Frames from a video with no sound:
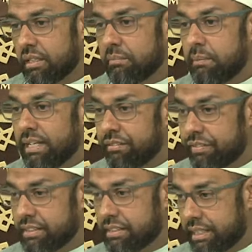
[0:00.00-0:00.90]

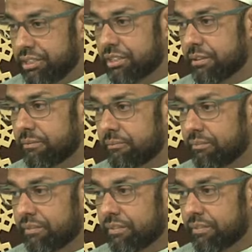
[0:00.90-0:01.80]
manifestation.
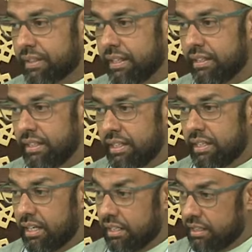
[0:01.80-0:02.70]
Okay?
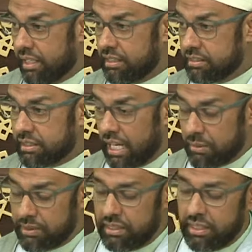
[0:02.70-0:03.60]

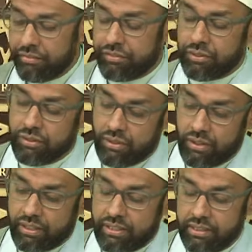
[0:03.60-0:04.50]
Our love for
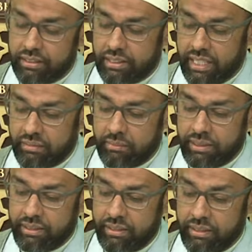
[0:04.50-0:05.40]
God
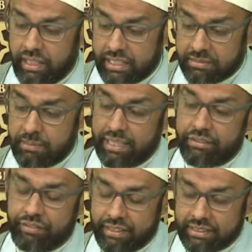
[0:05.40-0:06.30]
is
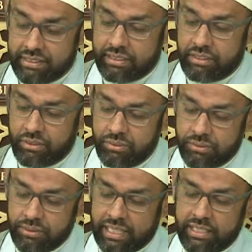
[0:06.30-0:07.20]
manifested
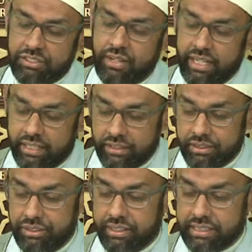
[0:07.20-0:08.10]
through like a
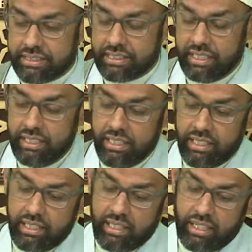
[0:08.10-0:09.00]
triangle, you can say.
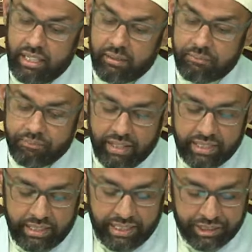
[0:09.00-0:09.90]

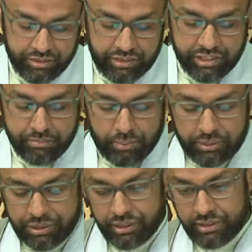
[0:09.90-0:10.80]
And each of these
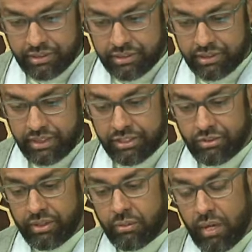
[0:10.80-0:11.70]
portions is
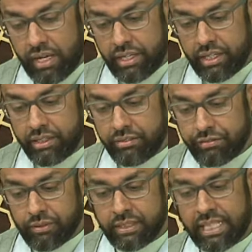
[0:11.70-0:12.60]
required
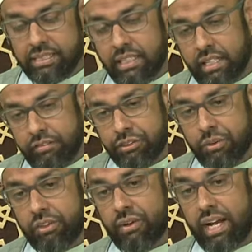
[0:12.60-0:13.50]
for that love to
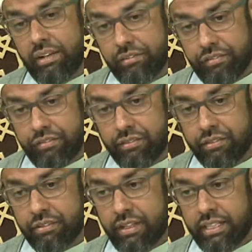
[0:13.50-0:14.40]
thrive.
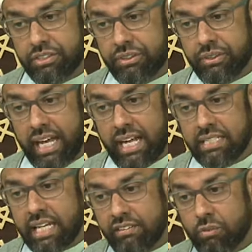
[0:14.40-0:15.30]
Right? So you
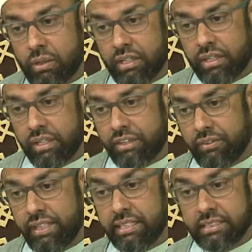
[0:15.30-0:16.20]
can't have one of the
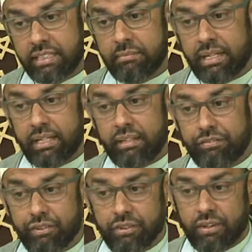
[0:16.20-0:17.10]
three and say my love
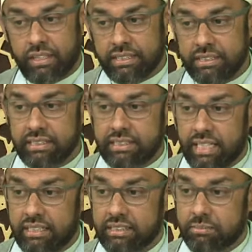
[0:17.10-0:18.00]
for God is
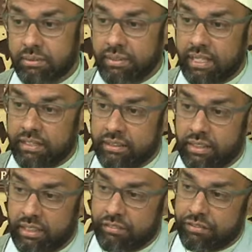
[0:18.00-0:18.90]
intense, but rather the
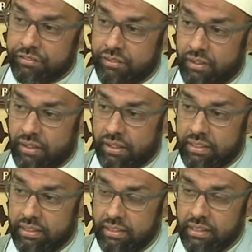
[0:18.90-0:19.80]
love of
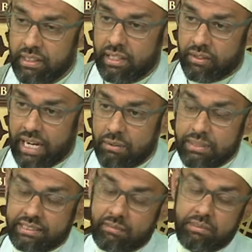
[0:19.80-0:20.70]
God, or our
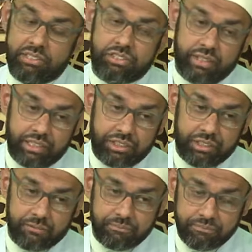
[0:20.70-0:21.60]

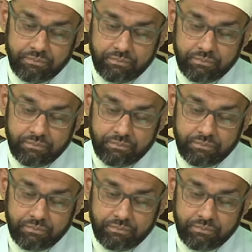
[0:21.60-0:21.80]
demonstration